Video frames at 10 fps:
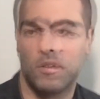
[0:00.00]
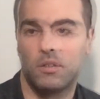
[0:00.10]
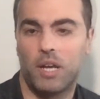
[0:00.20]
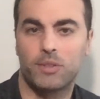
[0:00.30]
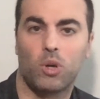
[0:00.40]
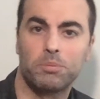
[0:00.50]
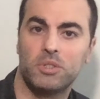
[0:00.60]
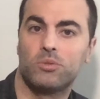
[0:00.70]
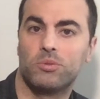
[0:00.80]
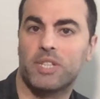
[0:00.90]
Adopting
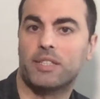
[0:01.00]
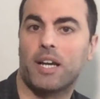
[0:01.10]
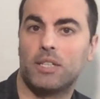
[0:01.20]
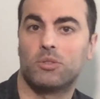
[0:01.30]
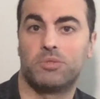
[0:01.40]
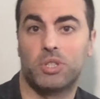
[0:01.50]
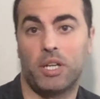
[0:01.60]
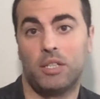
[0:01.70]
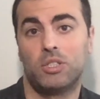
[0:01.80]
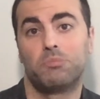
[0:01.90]
to that kind of
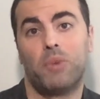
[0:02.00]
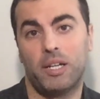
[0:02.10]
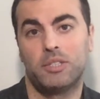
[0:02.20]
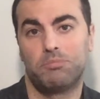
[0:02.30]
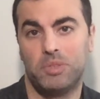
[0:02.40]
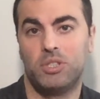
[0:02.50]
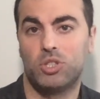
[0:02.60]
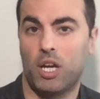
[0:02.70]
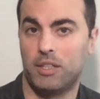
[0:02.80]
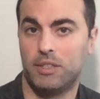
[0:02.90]
change might be
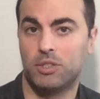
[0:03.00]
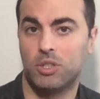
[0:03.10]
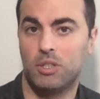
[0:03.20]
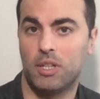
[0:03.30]
challenging,